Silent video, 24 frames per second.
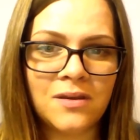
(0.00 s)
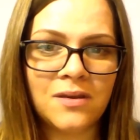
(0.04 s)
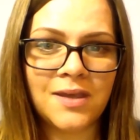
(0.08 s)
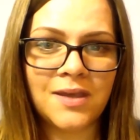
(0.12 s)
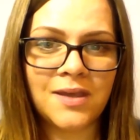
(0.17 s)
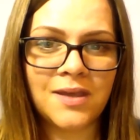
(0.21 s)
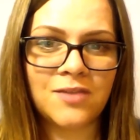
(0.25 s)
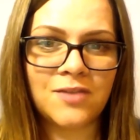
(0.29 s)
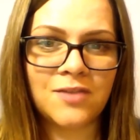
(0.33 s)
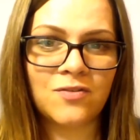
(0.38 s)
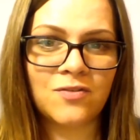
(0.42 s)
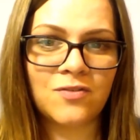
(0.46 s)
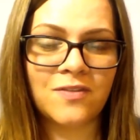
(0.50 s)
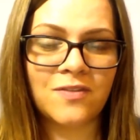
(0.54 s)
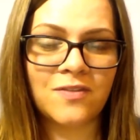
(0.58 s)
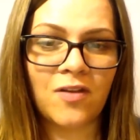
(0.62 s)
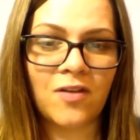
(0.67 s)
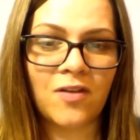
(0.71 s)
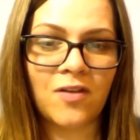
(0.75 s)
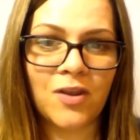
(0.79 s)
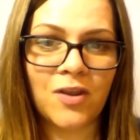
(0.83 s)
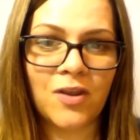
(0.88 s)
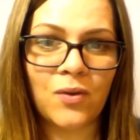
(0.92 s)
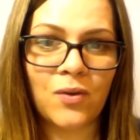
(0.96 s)
and you're
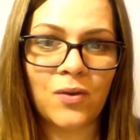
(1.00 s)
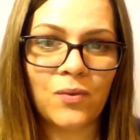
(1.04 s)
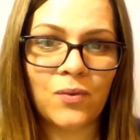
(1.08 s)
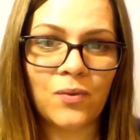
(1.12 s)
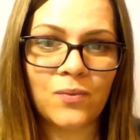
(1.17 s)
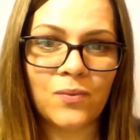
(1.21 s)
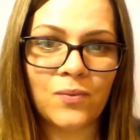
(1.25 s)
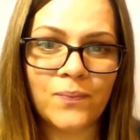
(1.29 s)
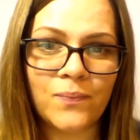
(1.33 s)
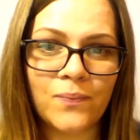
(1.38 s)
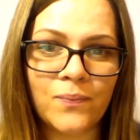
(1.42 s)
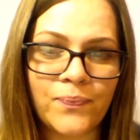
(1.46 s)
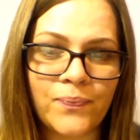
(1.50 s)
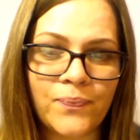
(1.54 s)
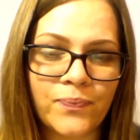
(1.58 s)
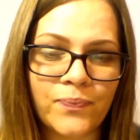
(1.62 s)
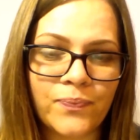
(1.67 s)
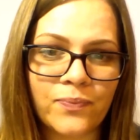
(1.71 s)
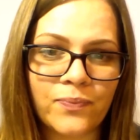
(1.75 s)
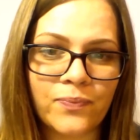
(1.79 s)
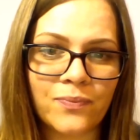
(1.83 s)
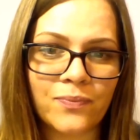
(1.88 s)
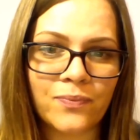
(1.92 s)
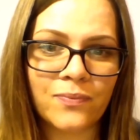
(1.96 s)
stuck at home,
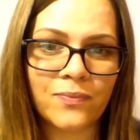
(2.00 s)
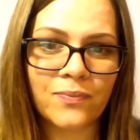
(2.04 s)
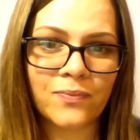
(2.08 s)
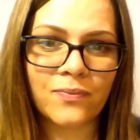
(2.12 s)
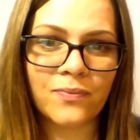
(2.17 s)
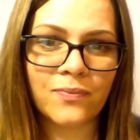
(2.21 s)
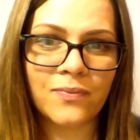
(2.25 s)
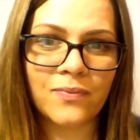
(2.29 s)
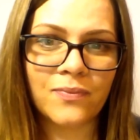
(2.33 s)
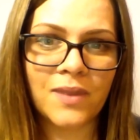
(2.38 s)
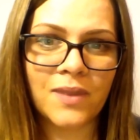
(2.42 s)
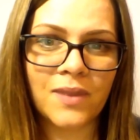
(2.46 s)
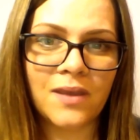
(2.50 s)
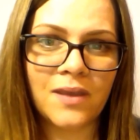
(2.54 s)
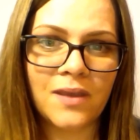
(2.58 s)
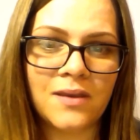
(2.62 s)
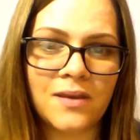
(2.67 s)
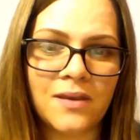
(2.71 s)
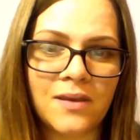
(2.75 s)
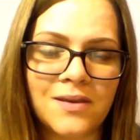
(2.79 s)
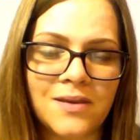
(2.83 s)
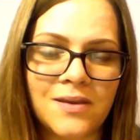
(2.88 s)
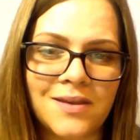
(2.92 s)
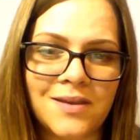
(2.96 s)

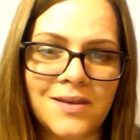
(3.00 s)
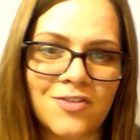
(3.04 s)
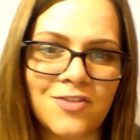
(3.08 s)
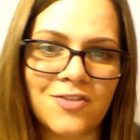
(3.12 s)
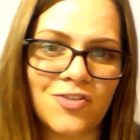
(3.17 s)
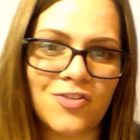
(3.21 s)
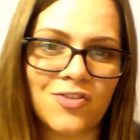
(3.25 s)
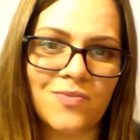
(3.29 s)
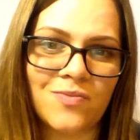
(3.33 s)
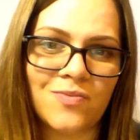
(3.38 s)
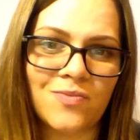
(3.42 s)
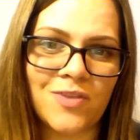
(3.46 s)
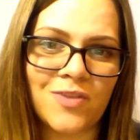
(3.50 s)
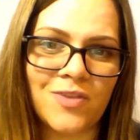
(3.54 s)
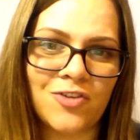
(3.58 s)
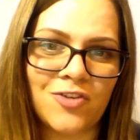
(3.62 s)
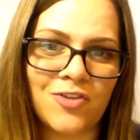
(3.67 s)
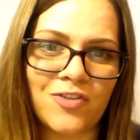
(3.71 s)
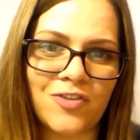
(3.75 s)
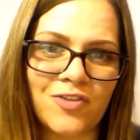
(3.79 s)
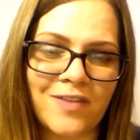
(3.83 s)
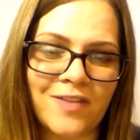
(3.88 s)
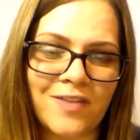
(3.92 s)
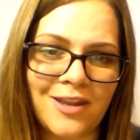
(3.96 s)
you
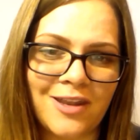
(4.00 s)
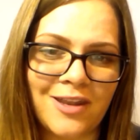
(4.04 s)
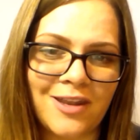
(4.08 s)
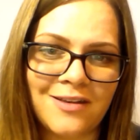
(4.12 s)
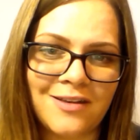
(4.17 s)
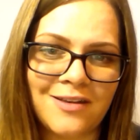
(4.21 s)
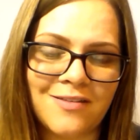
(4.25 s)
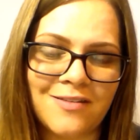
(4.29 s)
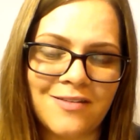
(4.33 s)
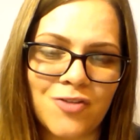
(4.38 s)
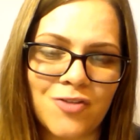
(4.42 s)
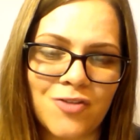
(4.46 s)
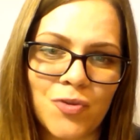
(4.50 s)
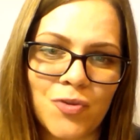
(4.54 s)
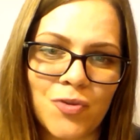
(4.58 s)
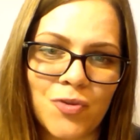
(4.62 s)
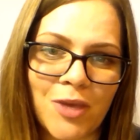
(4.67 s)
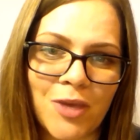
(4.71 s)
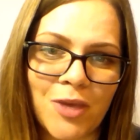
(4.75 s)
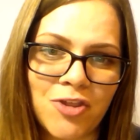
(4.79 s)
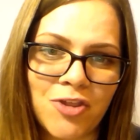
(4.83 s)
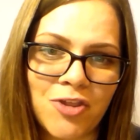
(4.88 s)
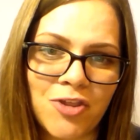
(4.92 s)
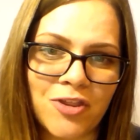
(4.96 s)
just get in a
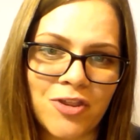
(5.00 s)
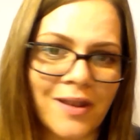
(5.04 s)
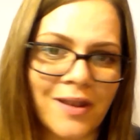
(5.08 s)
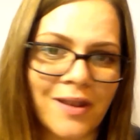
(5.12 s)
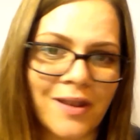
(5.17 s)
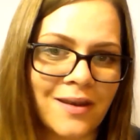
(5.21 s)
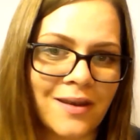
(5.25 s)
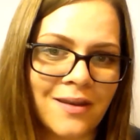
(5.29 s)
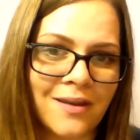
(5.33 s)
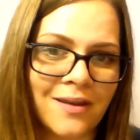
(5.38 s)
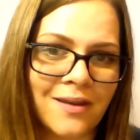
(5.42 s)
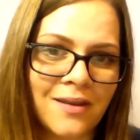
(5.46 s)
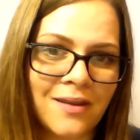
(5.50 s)
situation,